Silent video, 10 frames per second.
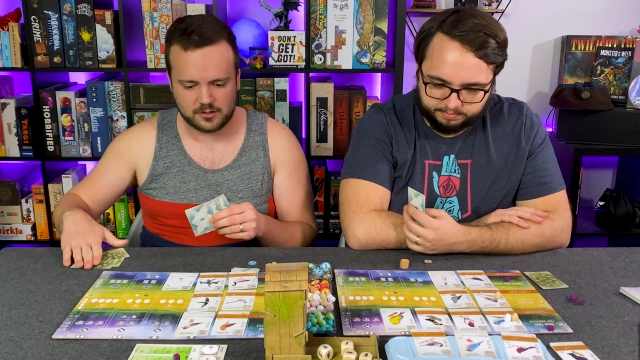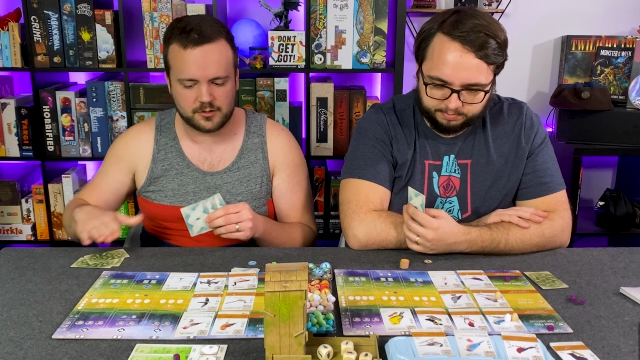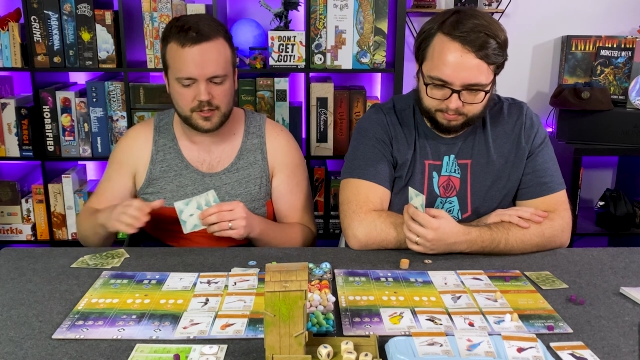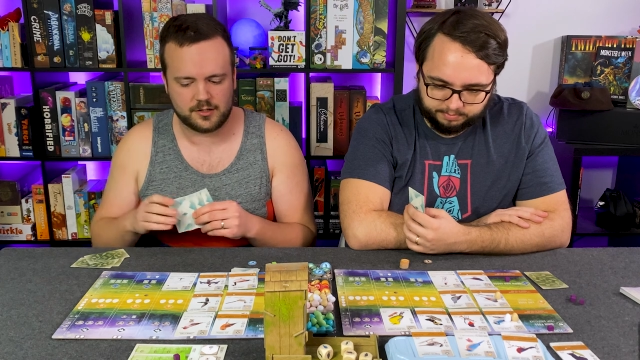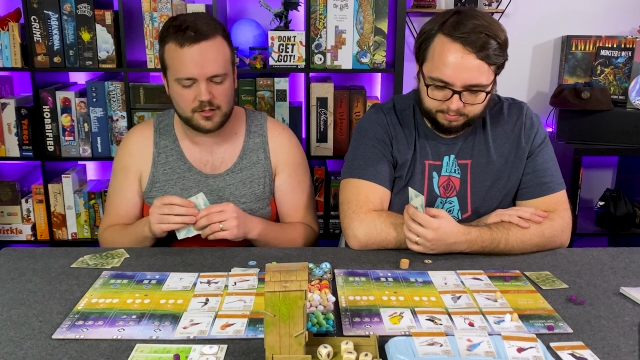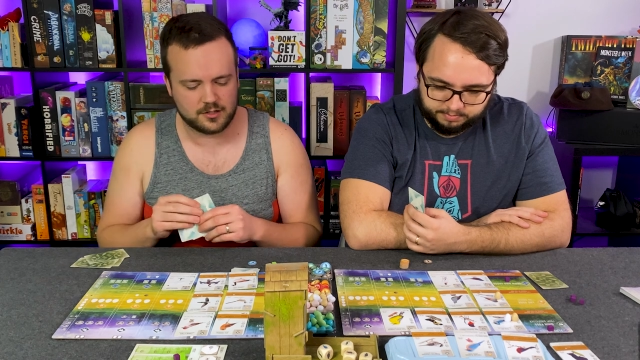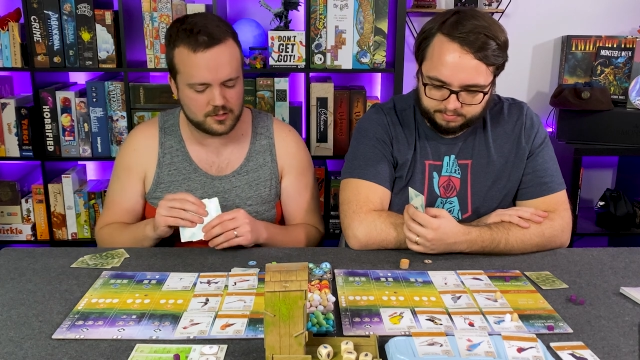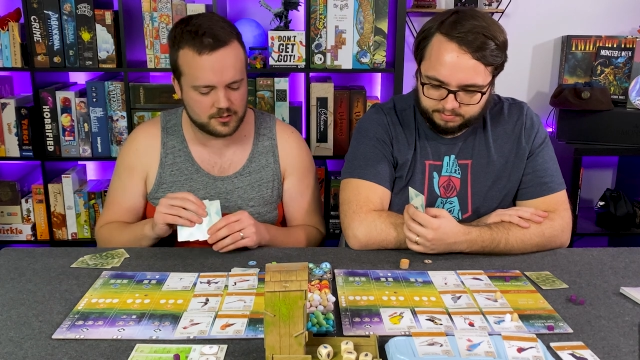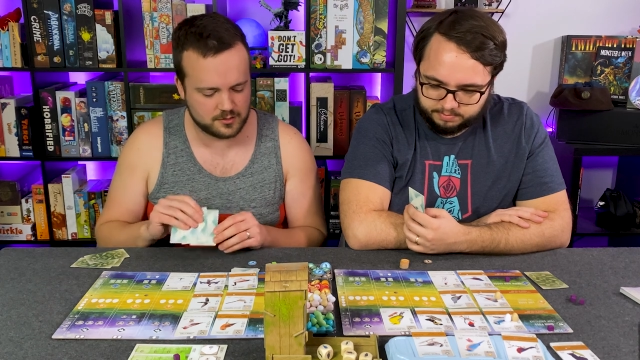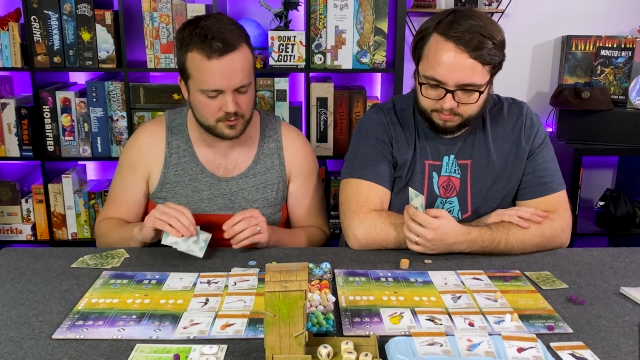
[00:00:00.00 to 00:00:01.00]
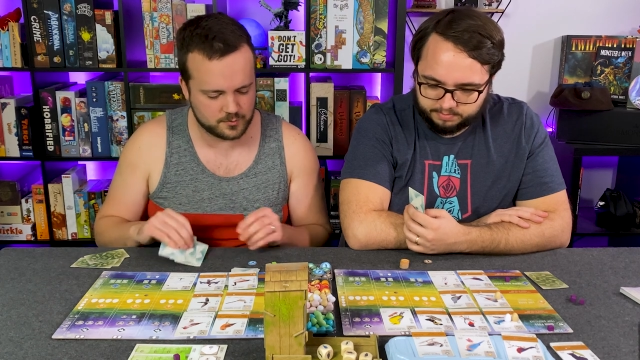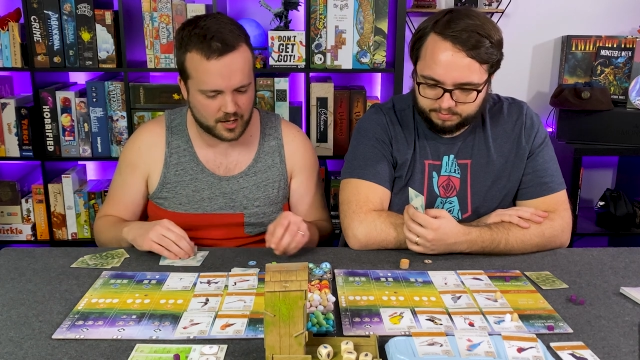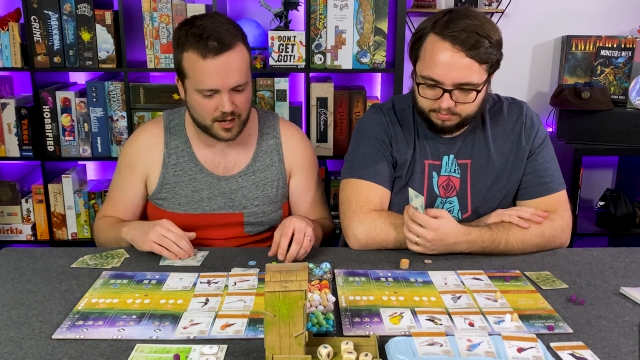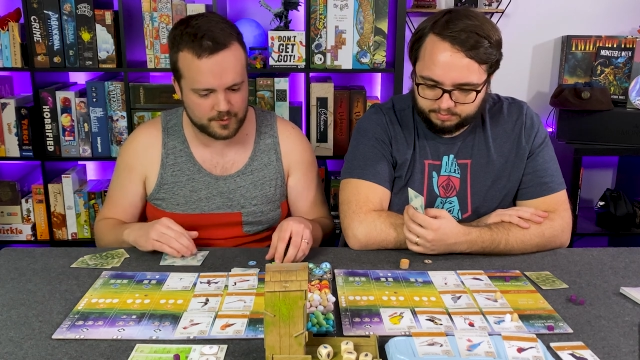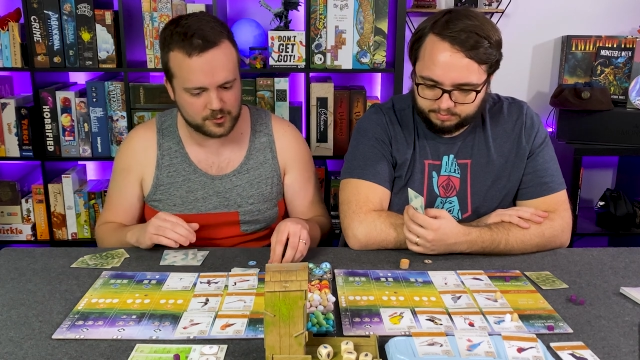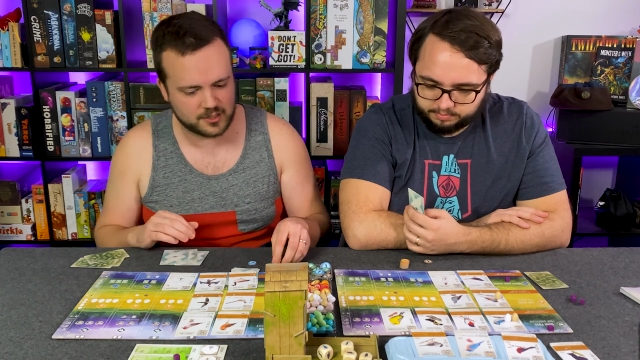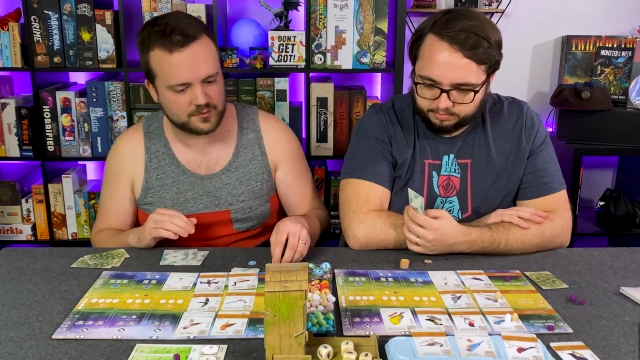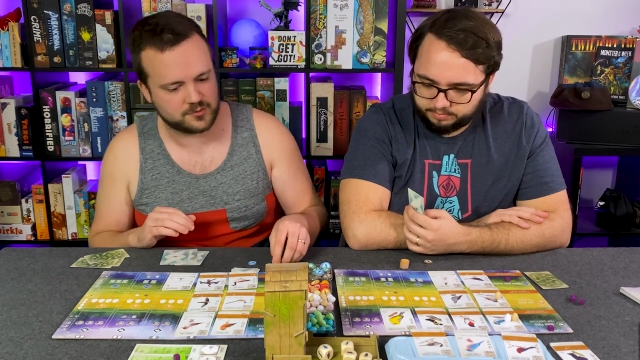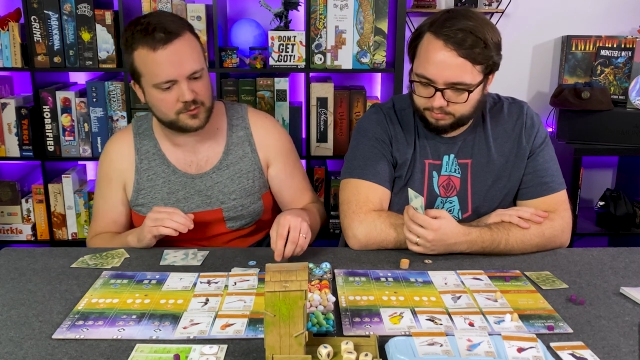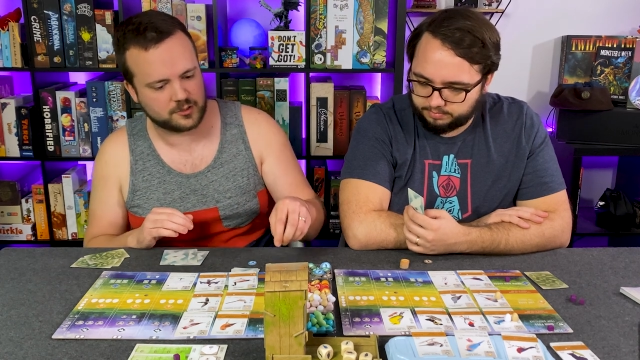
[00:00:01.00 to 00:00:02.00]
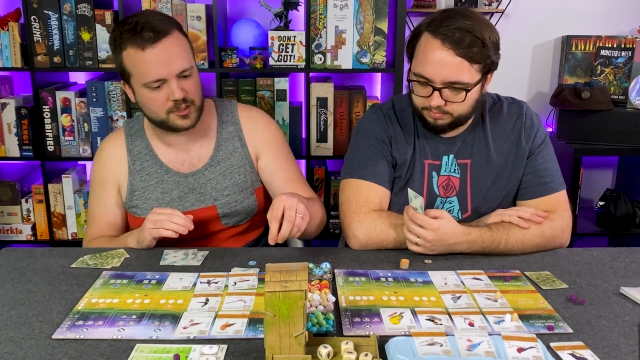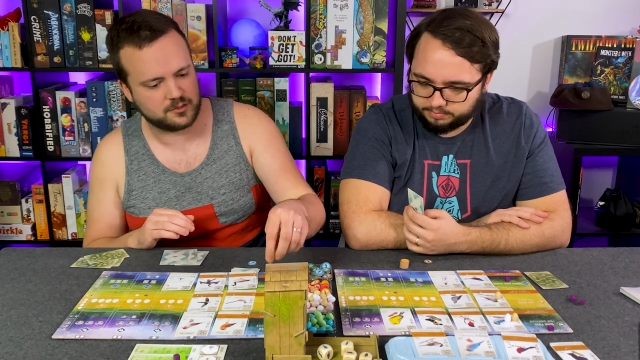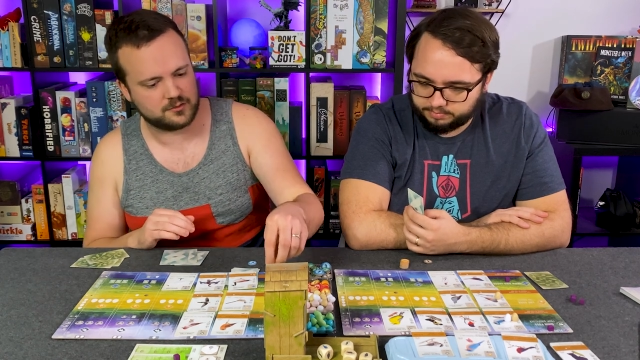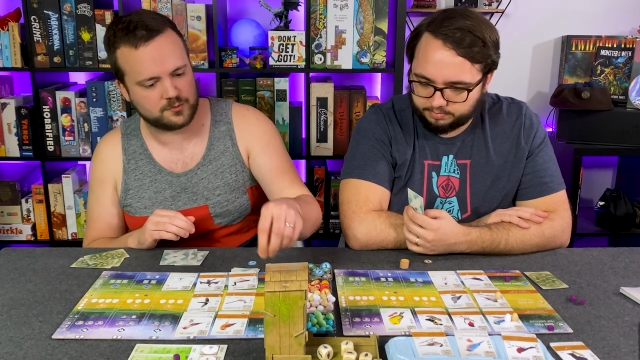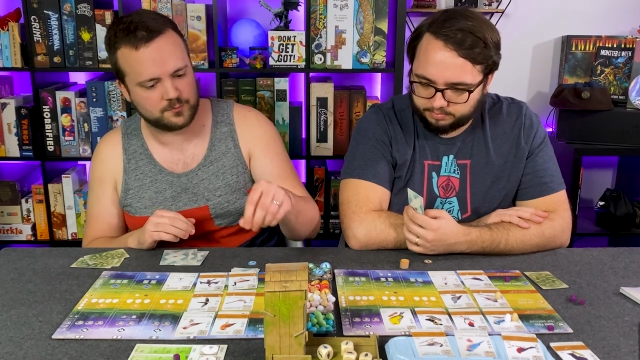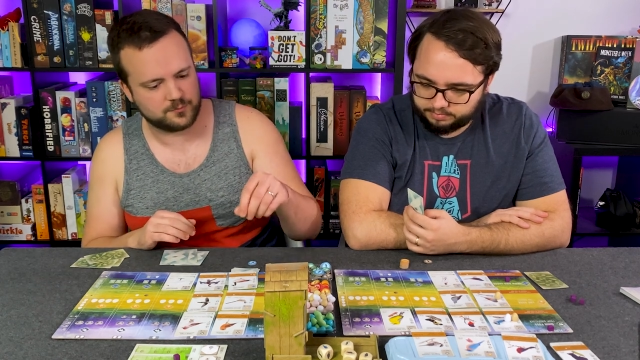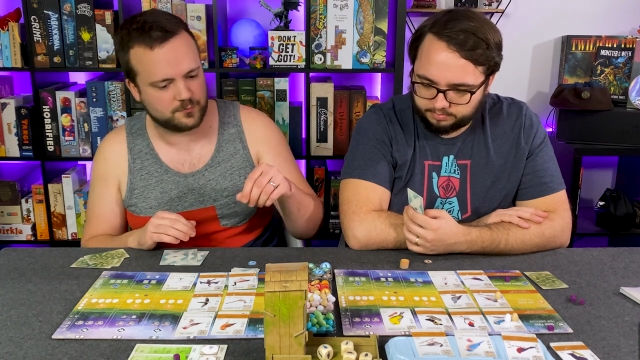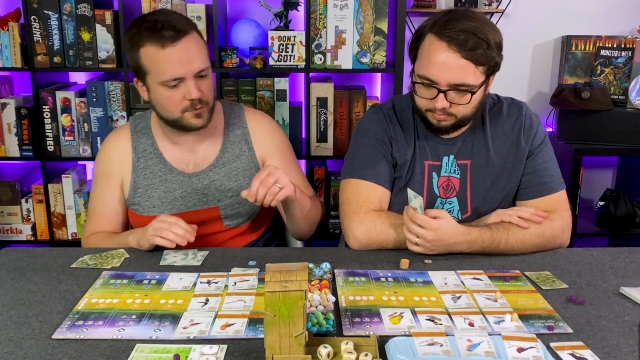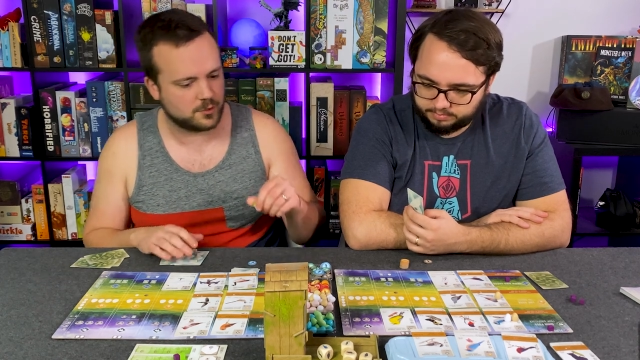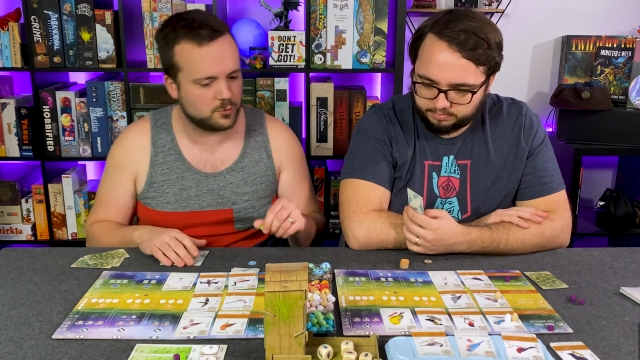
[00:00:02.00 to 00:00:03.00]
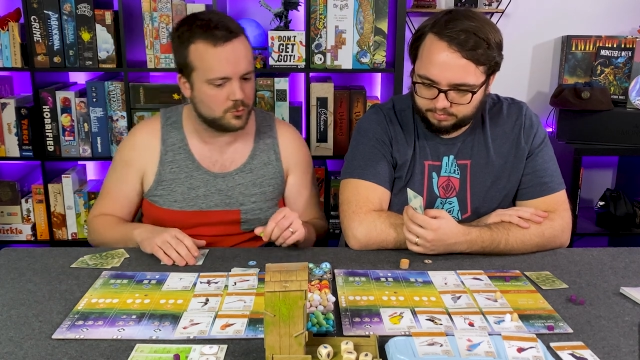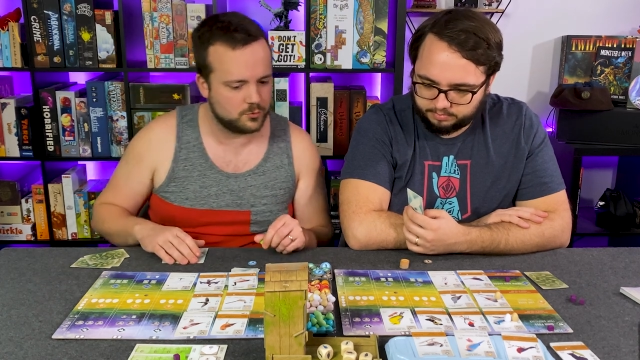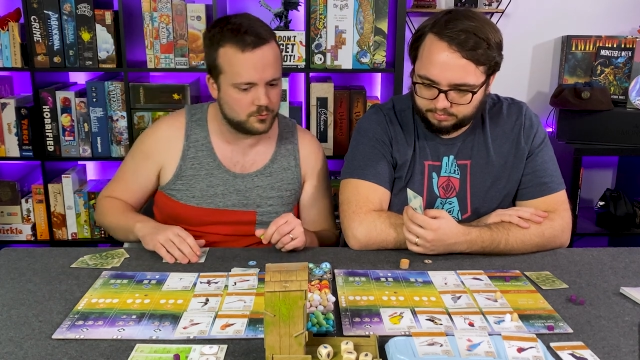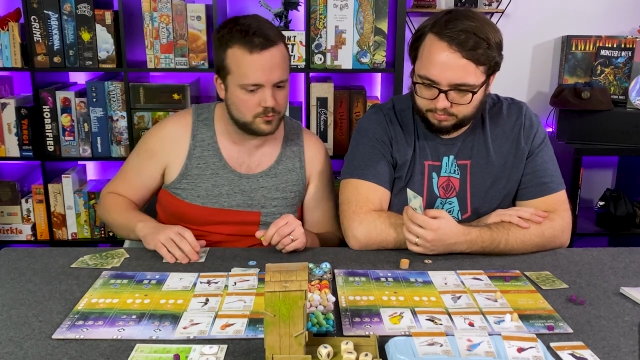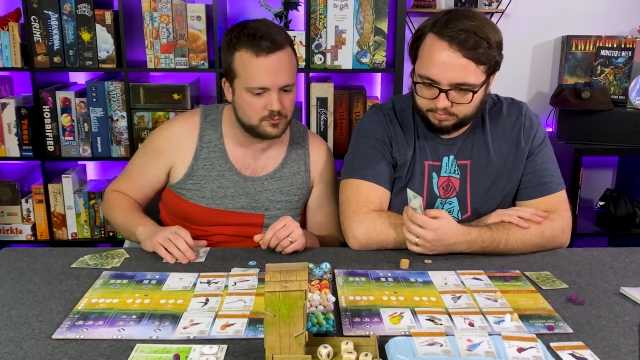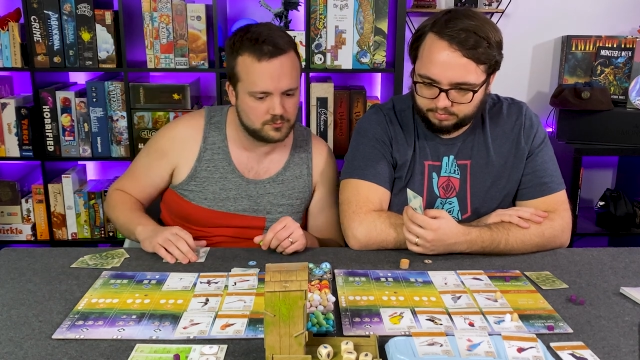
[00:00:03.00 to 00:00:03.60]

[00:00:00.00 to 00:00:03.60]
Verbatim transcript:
Speaker 1: All right. Um, I'm gonna have to start gaining some. Oh,